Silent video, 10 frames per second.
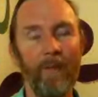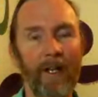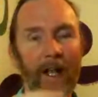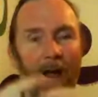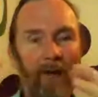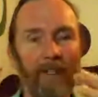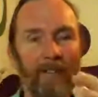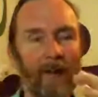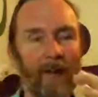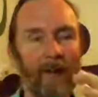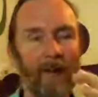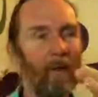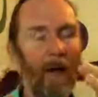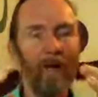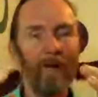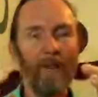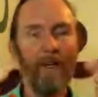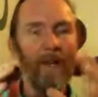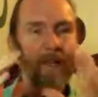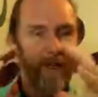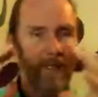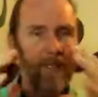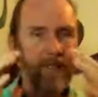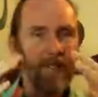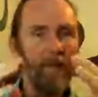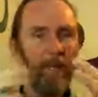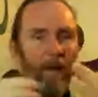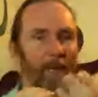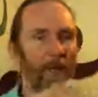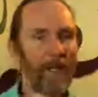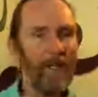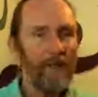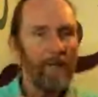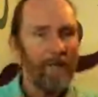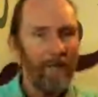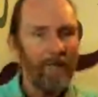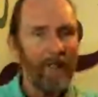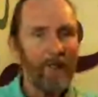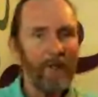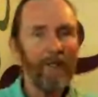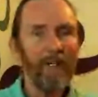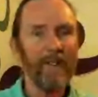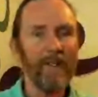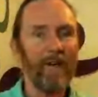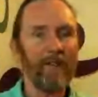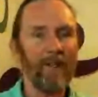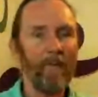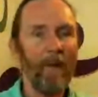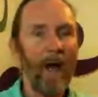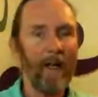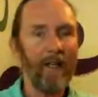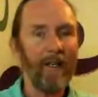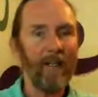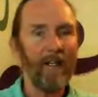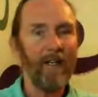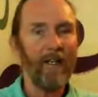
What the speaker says: But now to discover, wow, each cell membrane, each of the 50 trillion cells in our body,